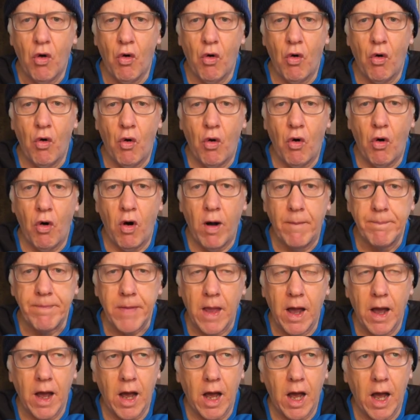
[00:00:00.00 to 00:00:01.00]
or
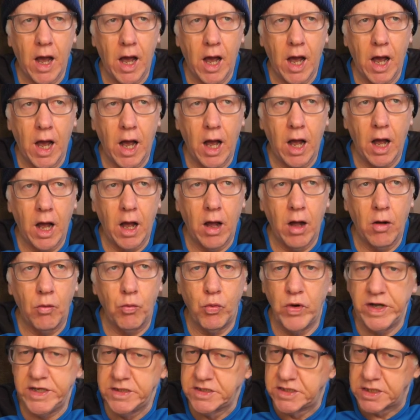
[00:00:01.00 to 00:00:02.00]

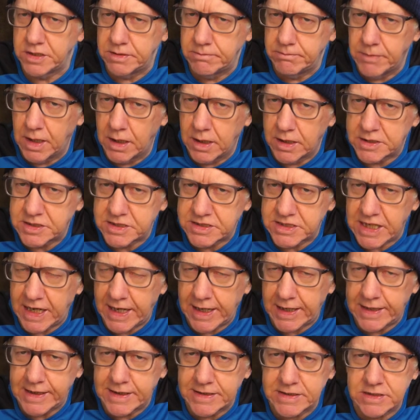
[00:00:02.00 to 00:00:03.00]
Wynton
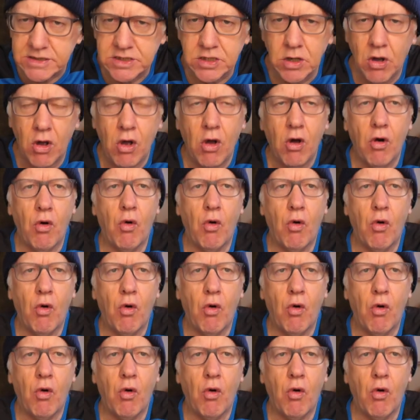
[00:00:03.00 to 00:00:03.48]
Marsalis